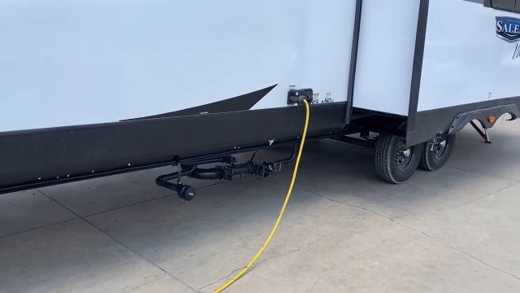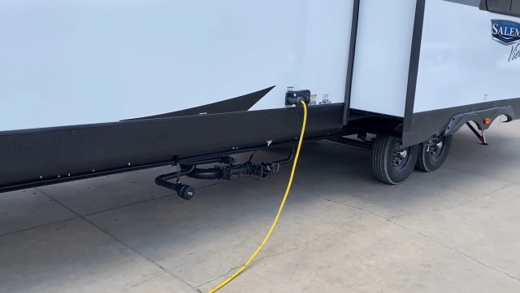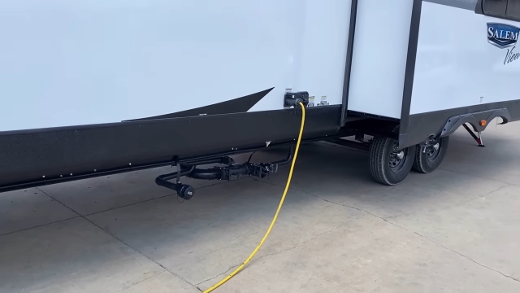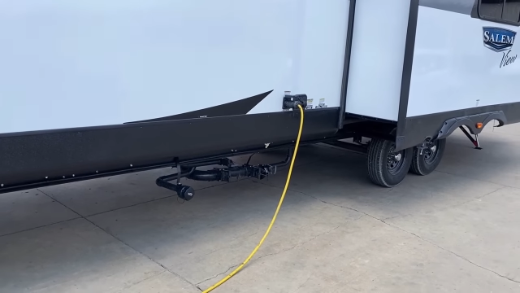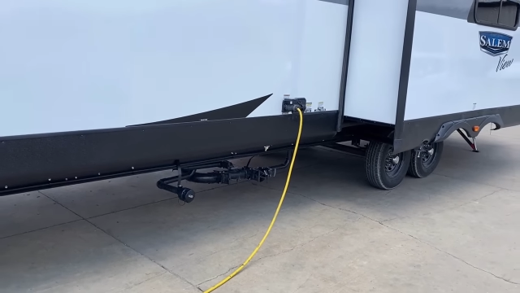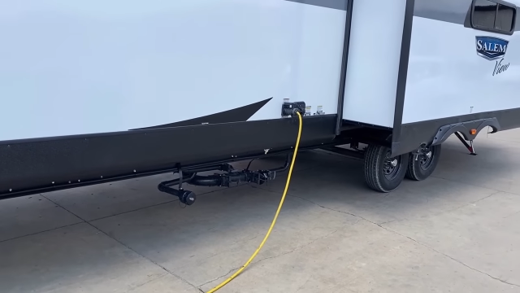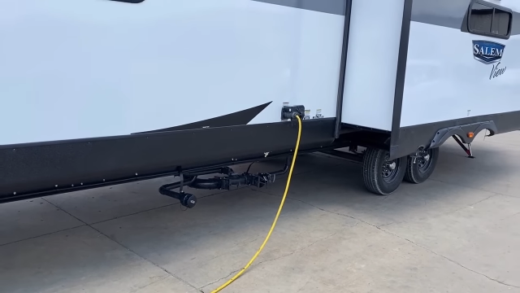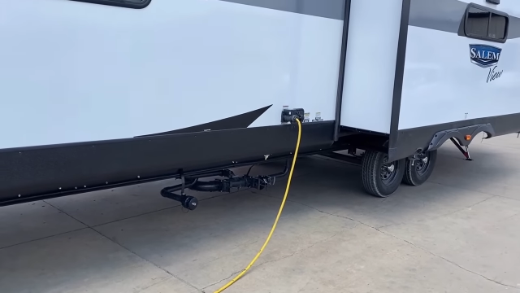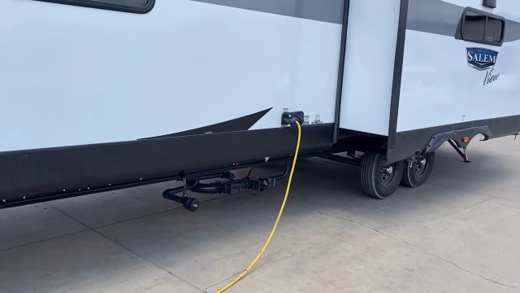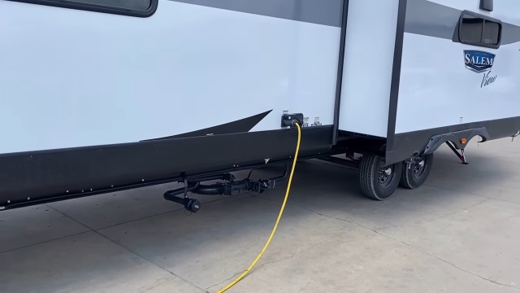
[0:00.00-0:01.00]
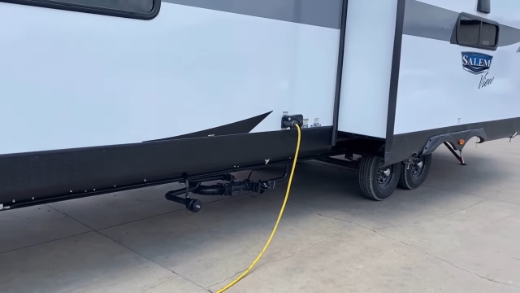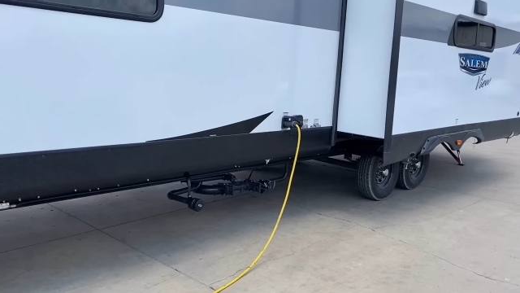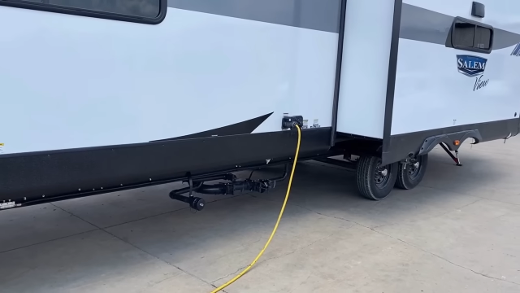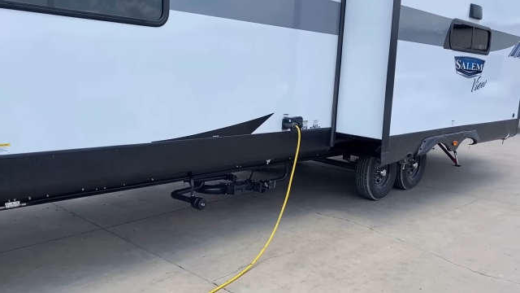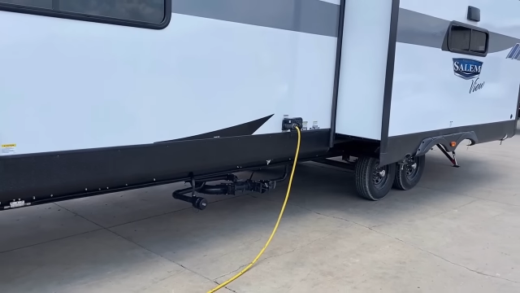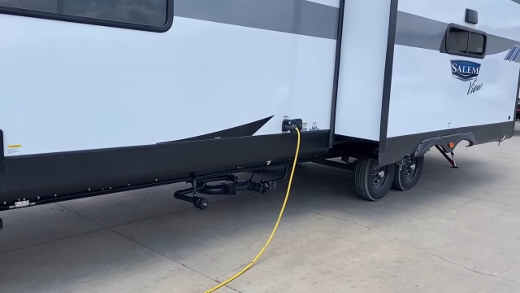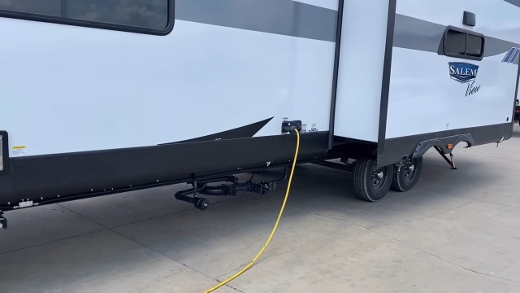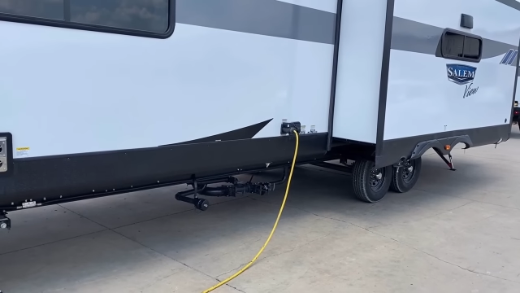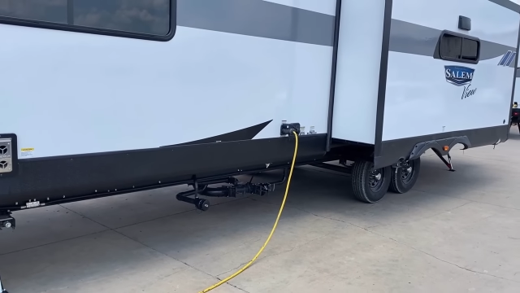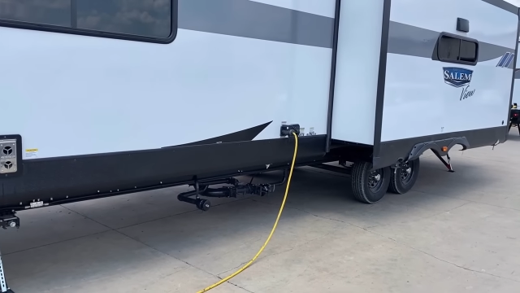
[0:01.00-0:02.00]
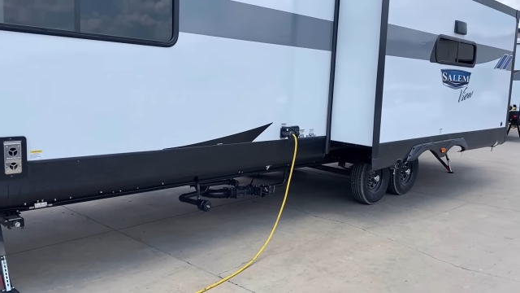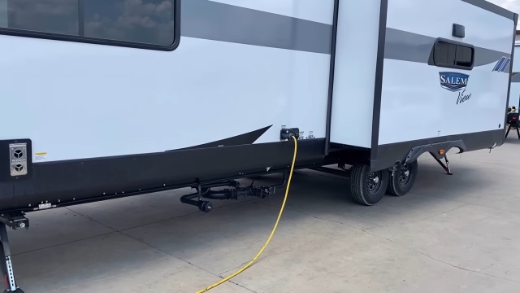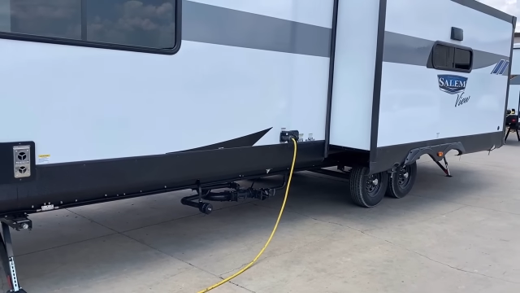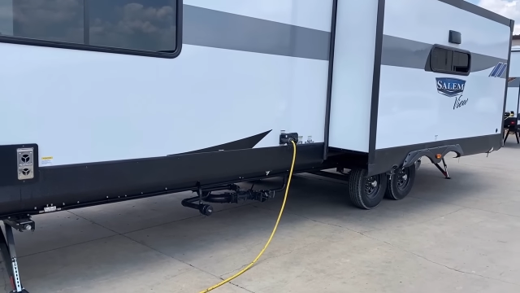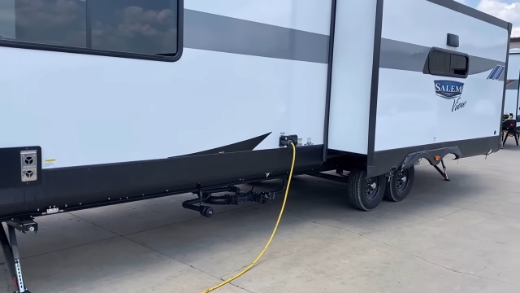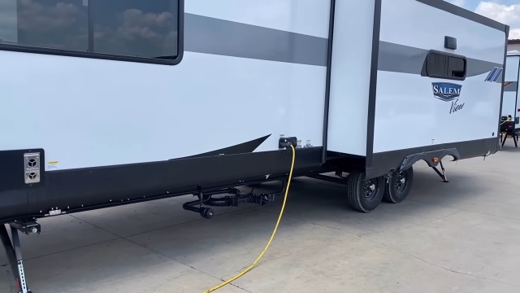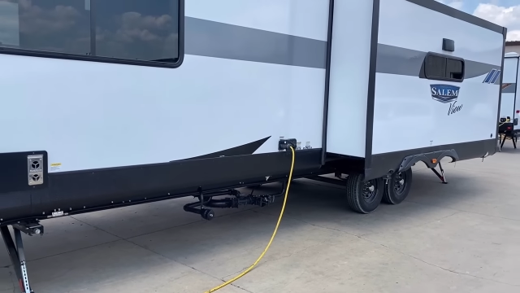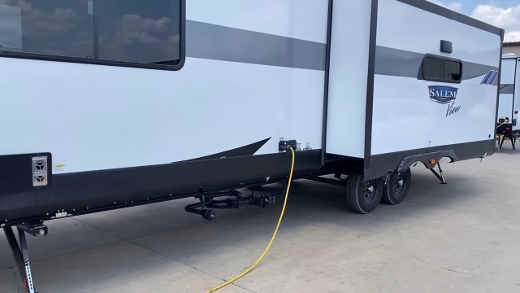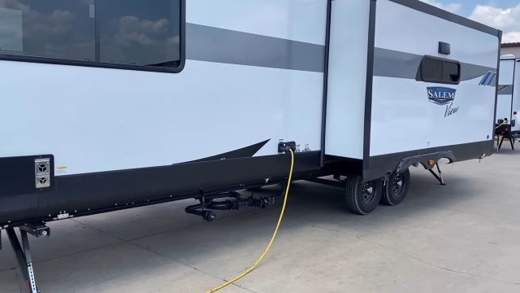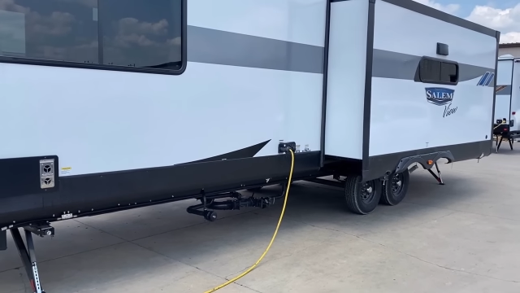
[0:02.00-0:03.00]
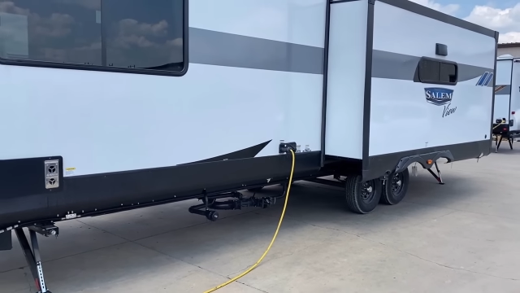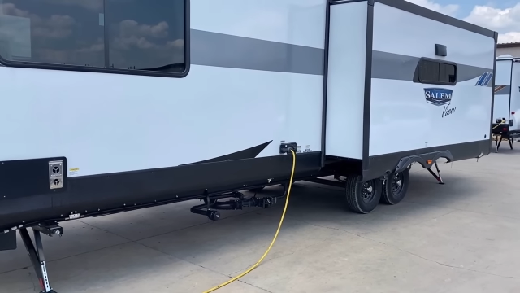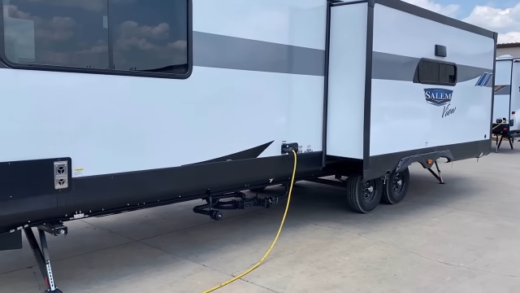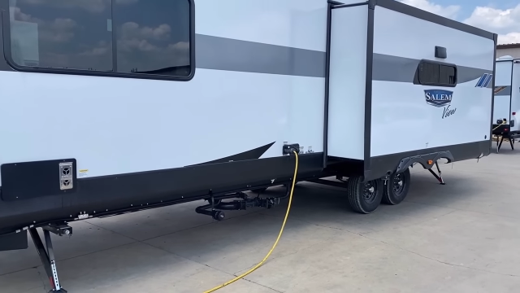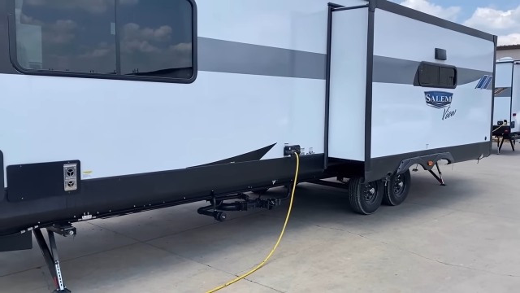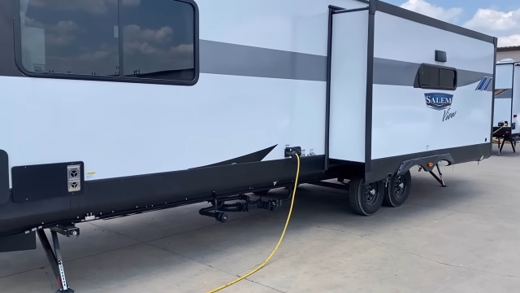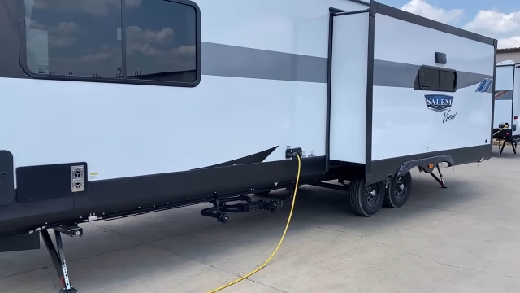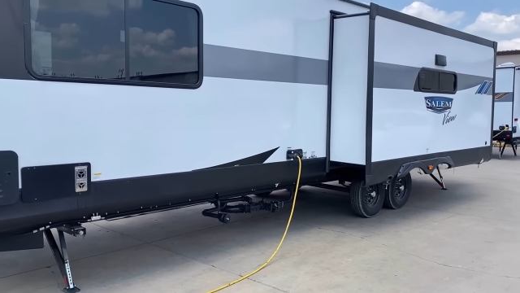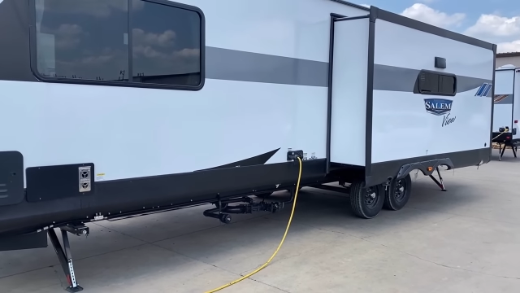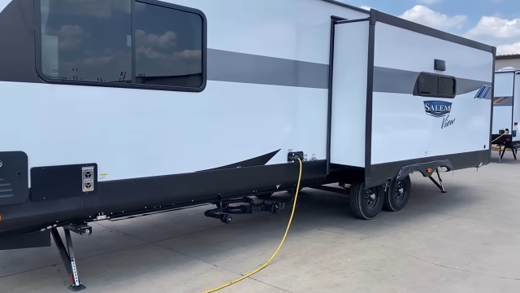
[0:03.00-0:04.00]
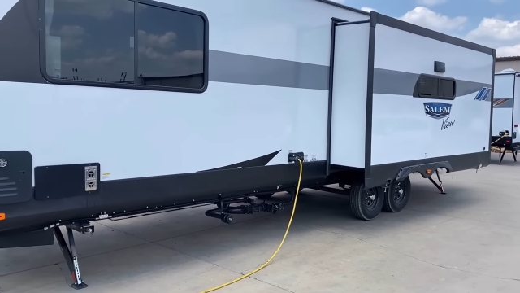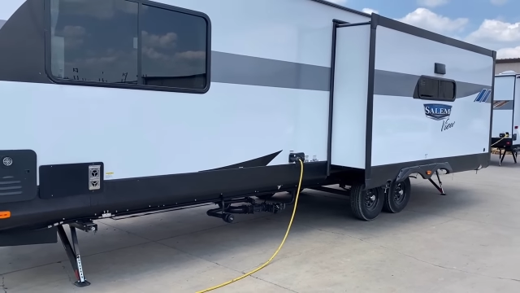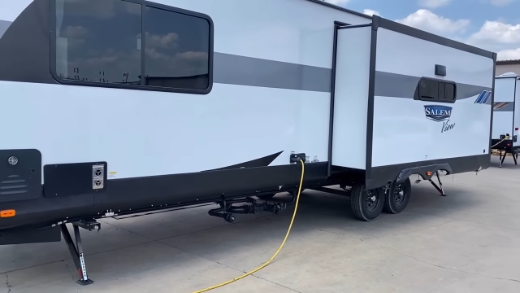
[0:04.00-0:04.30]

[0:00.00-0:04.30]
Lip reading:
No face is visible, so there are no lips to read.